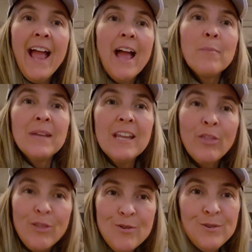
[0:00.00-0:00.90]
Happy
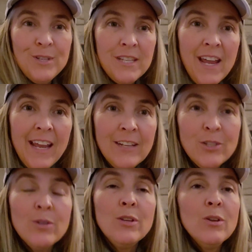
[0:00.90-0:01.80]
Thursday
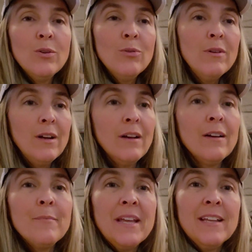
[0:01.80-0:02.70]
to you.
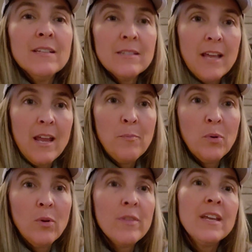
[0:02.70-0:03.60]
It is
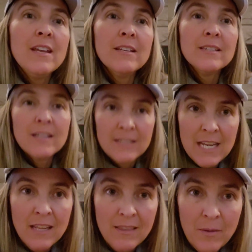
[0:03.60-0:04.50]
April the
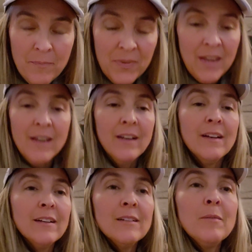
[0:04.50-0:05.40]
16th,
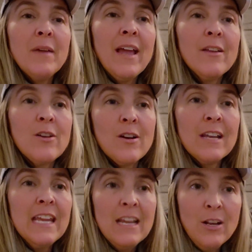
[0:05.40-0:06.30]
and our
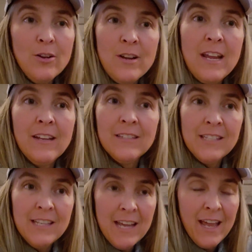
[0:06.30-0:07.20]
e-learning
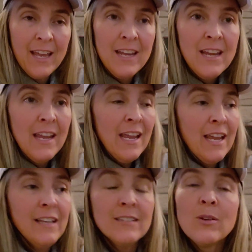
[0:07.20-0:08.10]
today
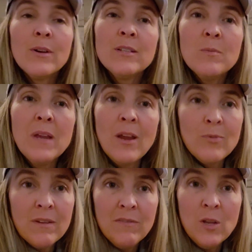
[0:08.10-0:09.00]
is going to be a
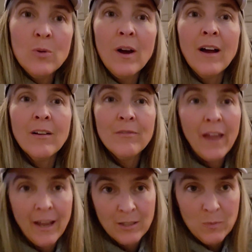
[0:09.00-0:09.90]
review of
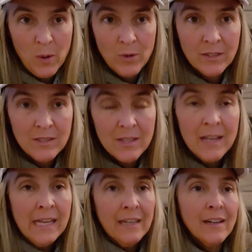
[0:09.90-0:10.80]
exponents.
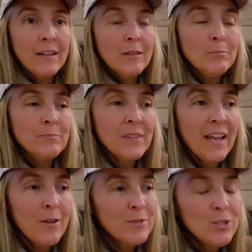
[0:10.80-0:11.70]

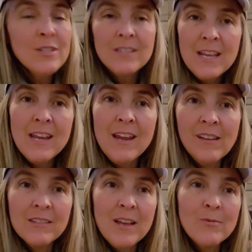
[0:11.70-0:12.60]
And I was just thinking
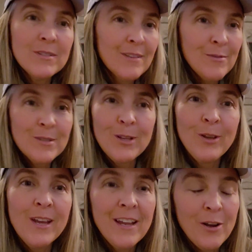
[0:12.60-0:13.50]
as I was
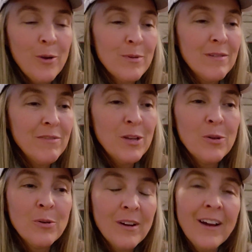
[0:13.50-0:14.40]
looking at our
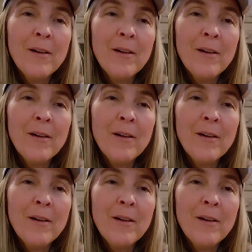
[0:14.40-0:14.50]
review,